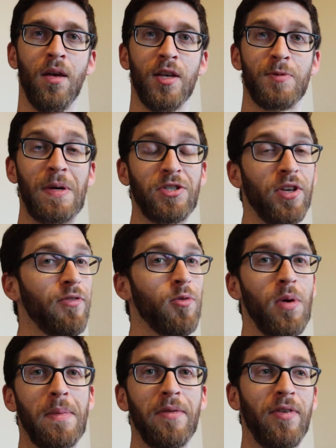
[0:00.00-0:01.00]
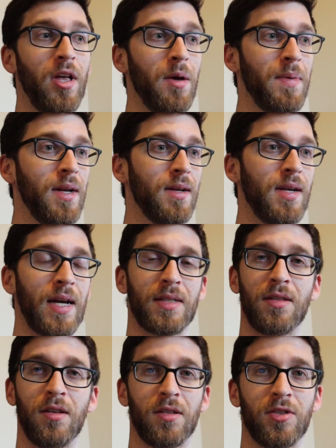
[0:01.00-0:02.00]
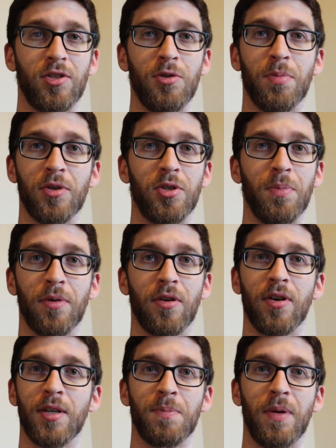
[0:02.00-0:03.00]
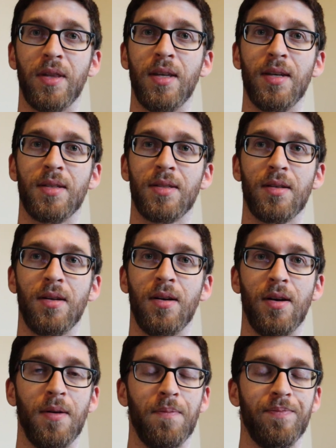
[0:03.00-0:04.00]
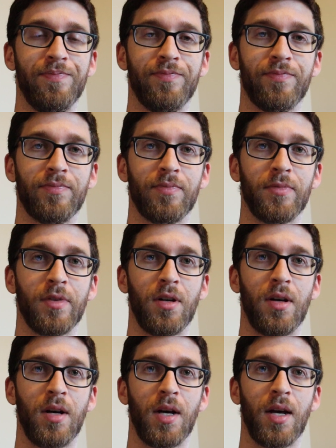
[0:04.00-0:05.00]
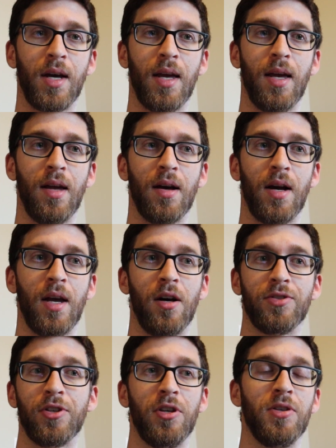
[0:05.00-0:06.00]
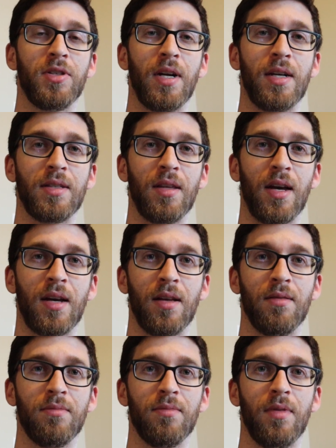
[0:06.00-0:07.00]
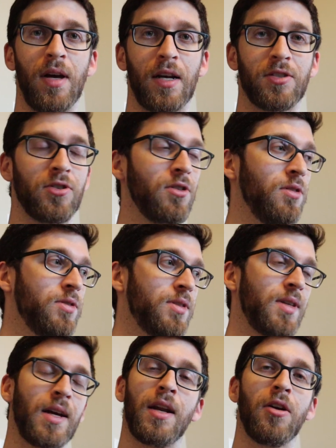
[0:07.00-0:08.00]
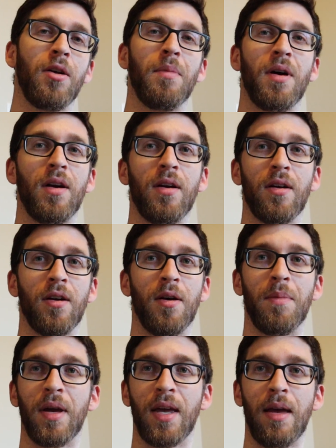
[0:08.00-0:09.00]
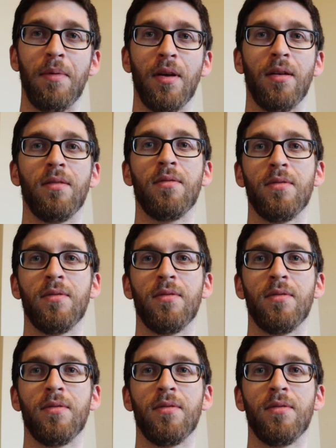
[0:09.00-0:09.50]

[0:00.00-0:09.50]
especially for web development, text looks super crisp on this. I also use it as like a external secondary monitor on my gaming